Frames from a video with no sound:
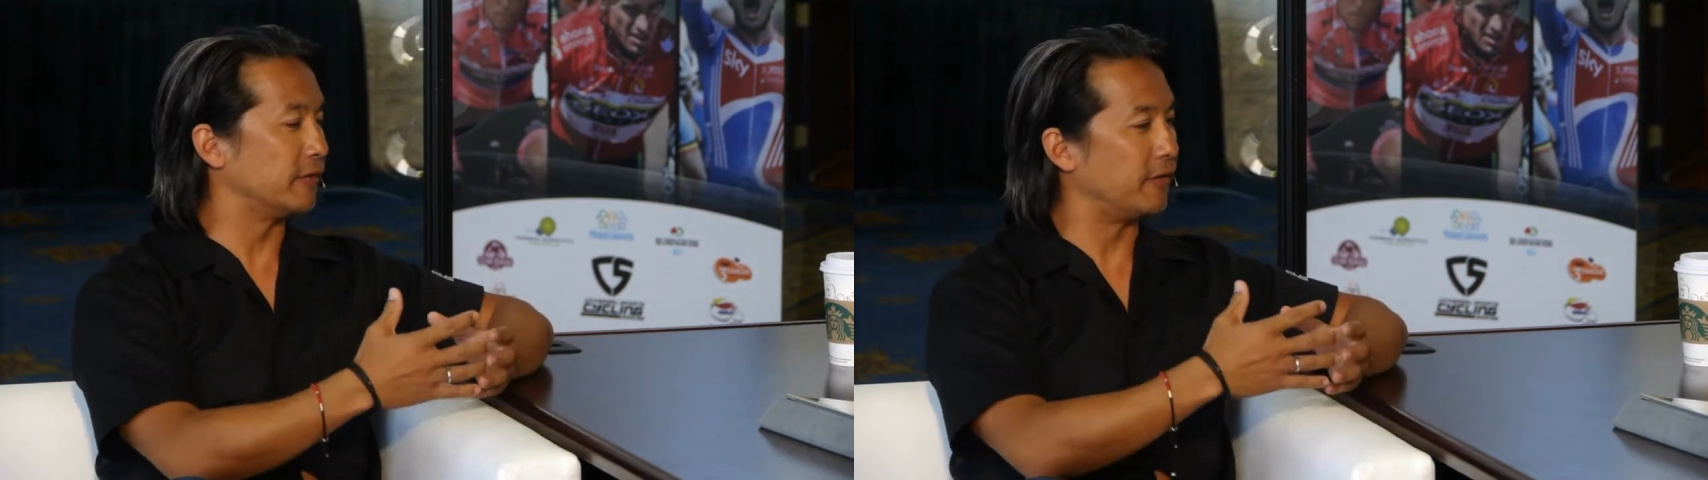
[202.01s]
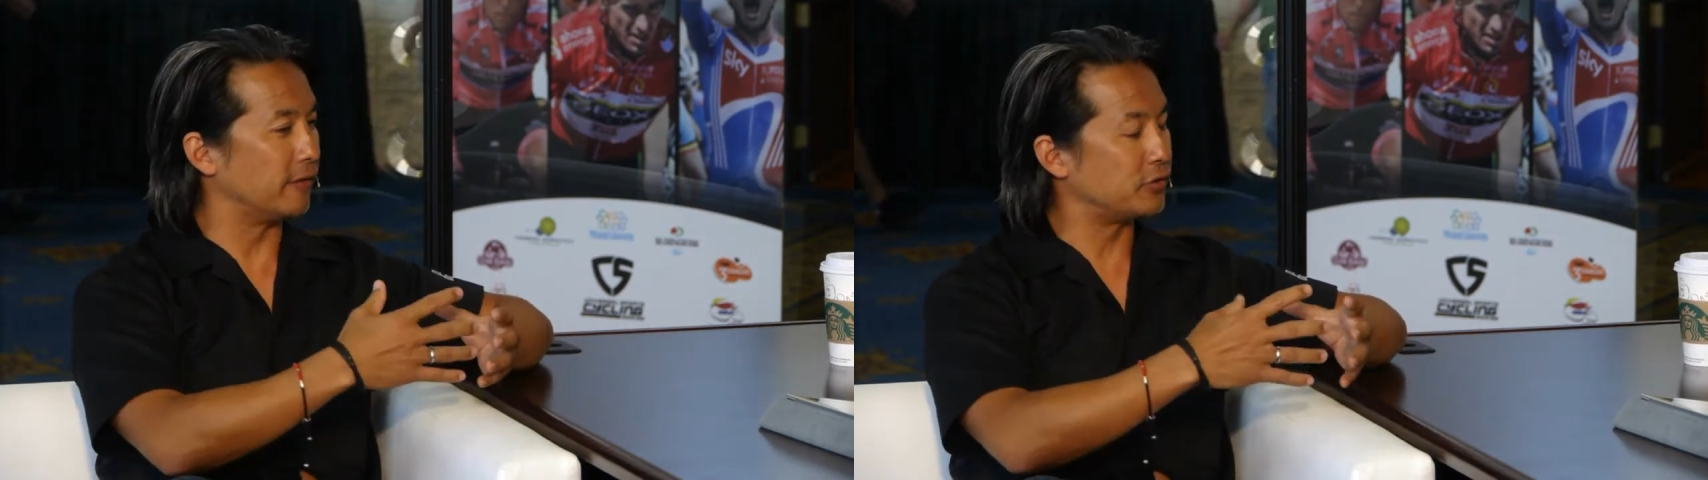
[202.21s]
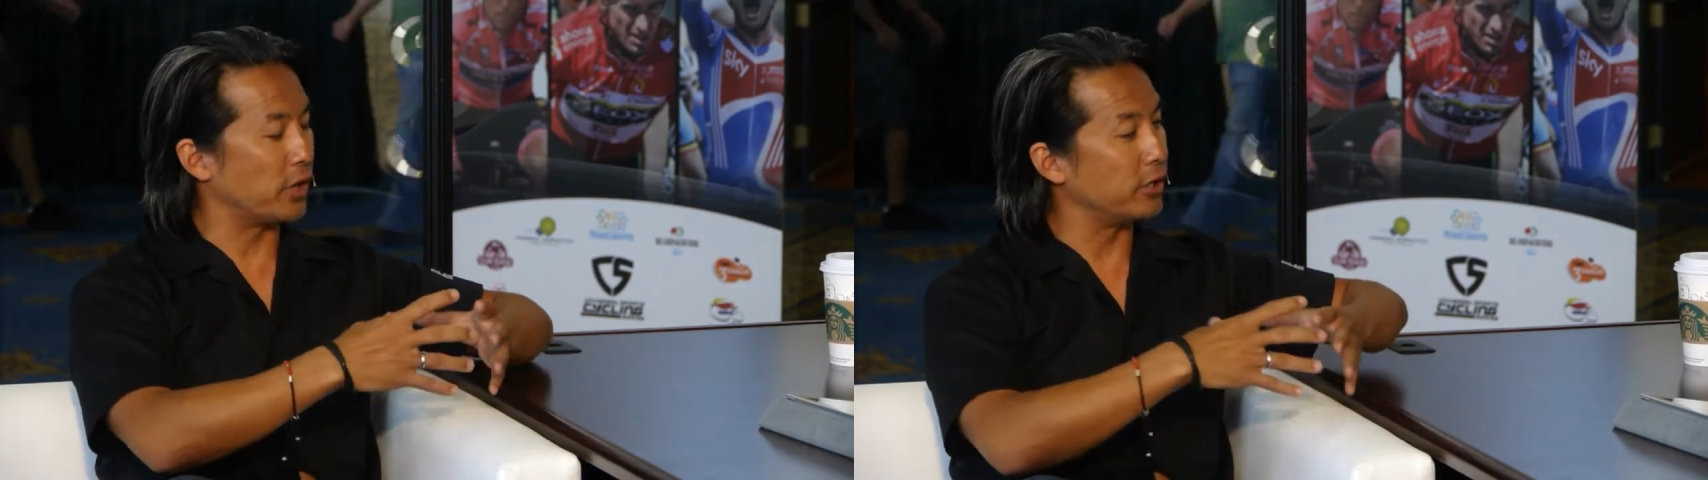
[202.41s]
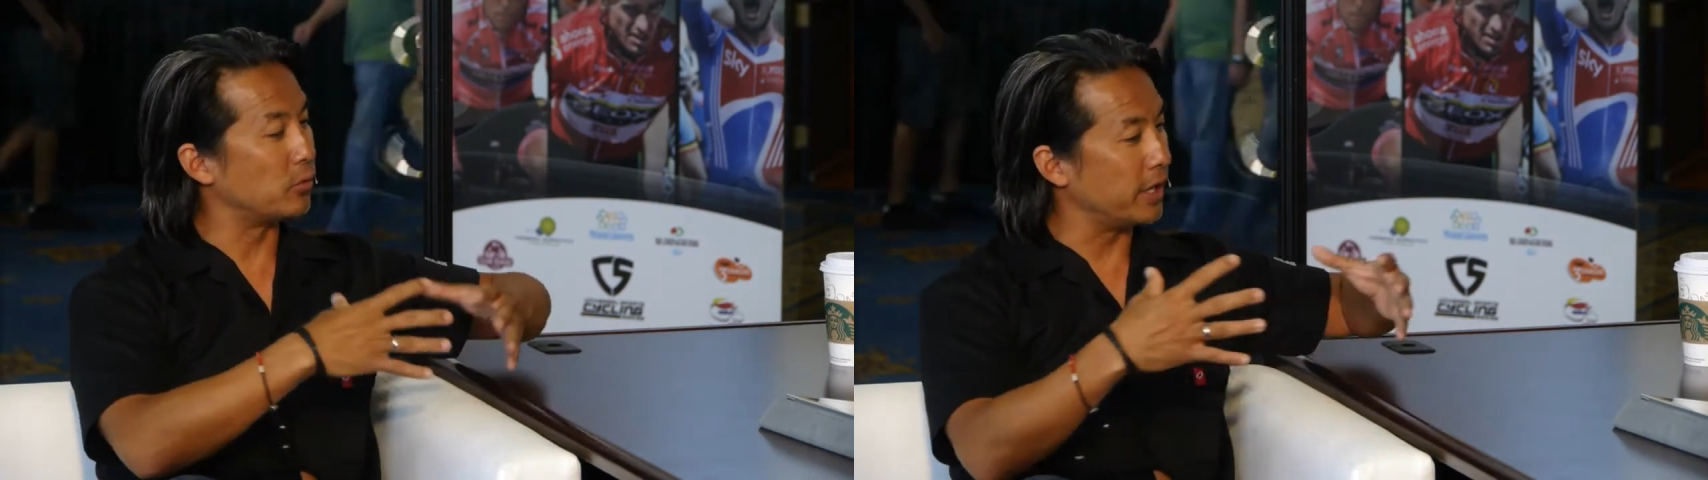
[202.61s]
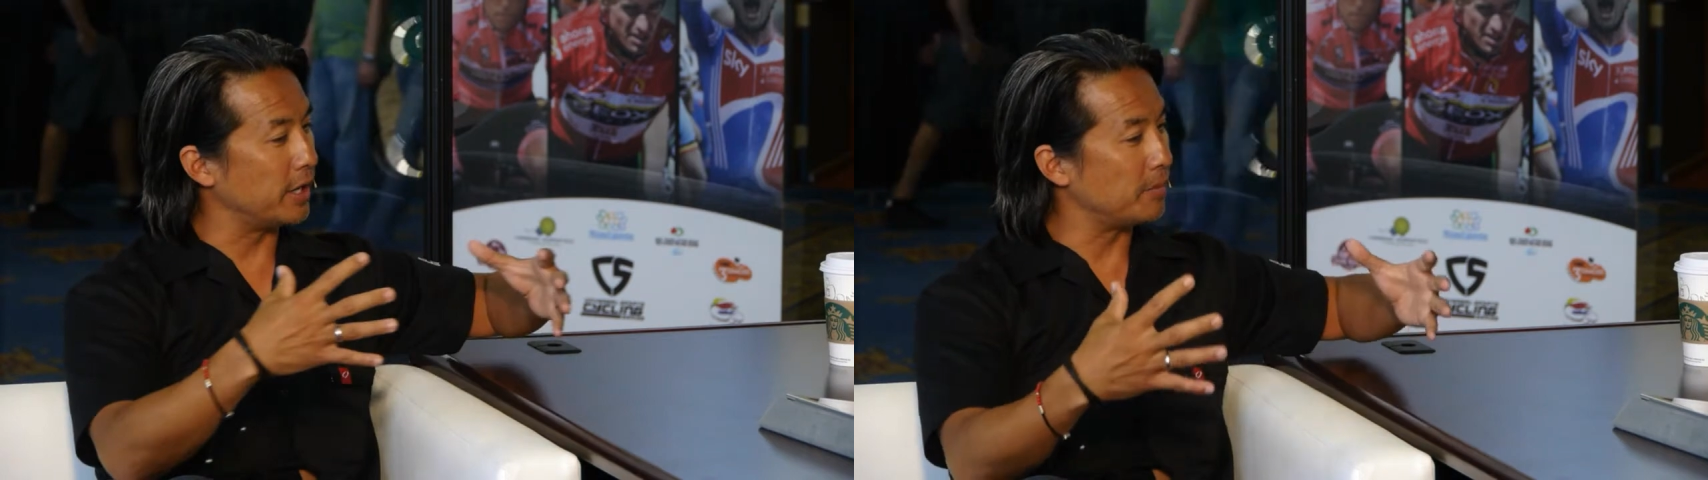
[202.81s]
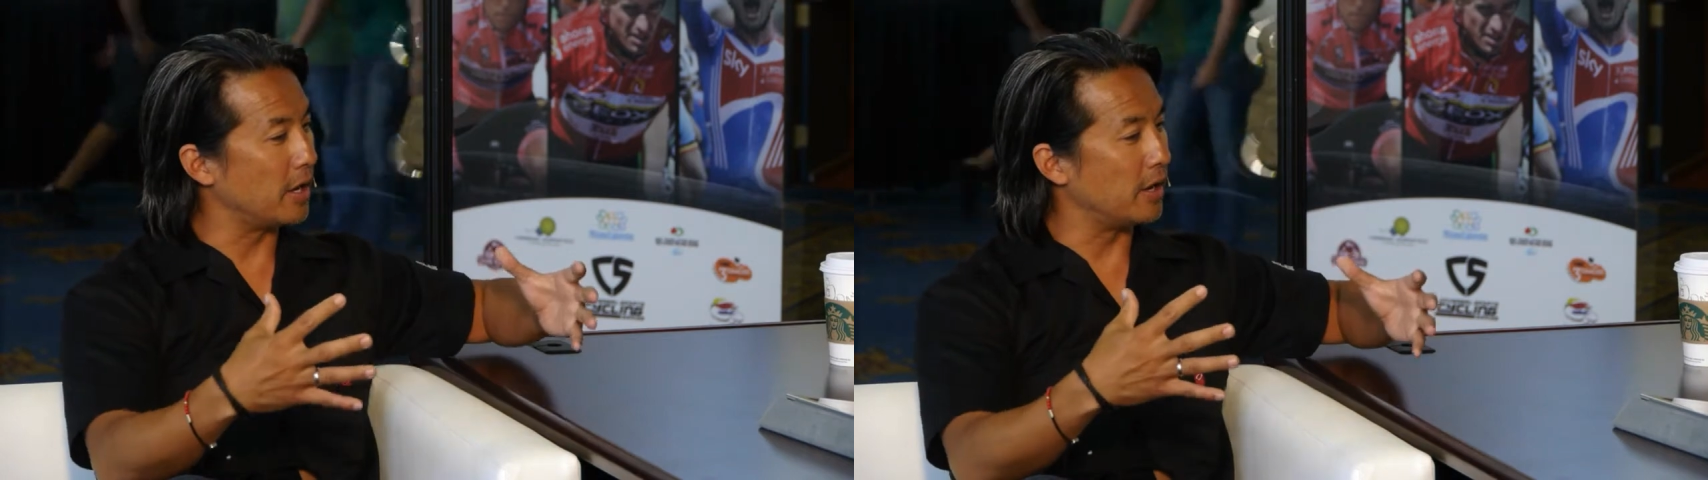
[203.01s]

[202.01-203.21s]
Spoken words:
of trying to run